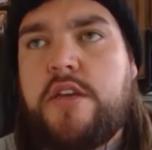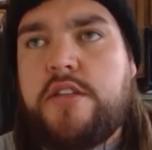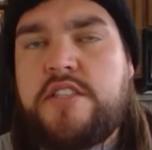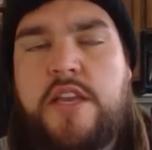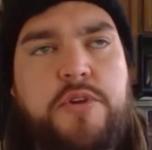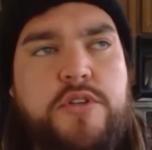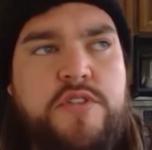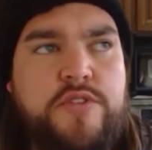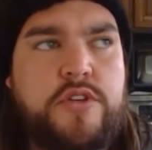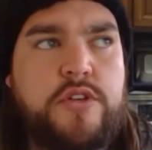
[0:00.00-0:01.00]
Same goes
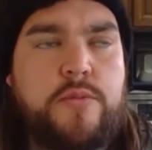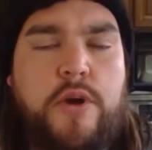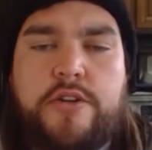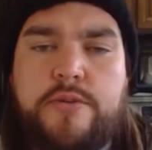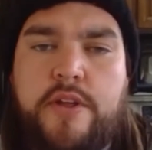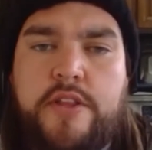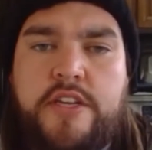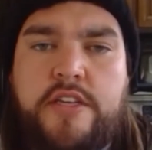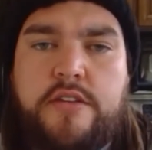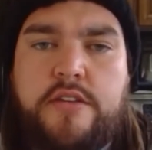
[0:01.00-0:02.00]
for water
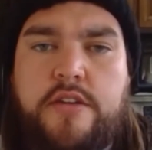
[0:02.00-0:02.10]
quality.